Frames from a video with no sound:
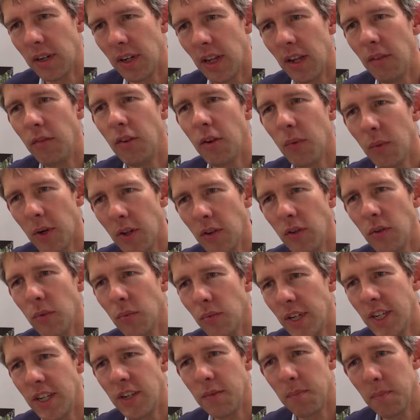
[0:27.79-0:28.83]
If you want to
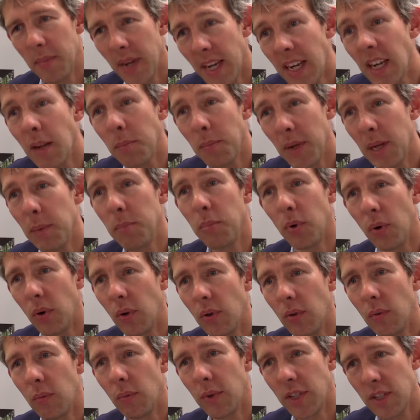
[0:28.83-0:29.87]
reach many people
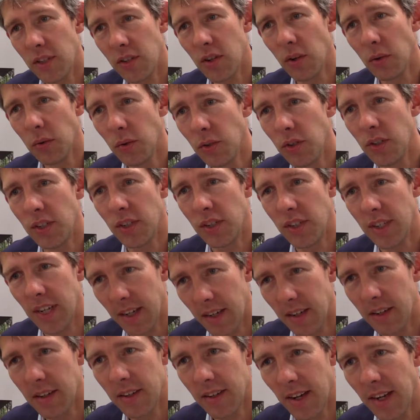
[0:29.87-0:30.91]
with solutions
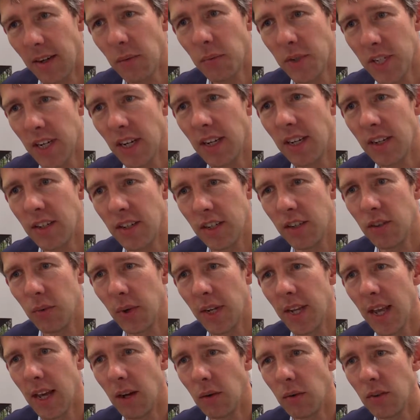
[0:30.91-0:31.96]
that take resilience into
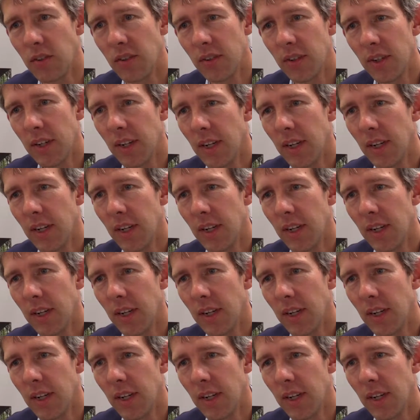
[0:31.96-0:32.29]
account,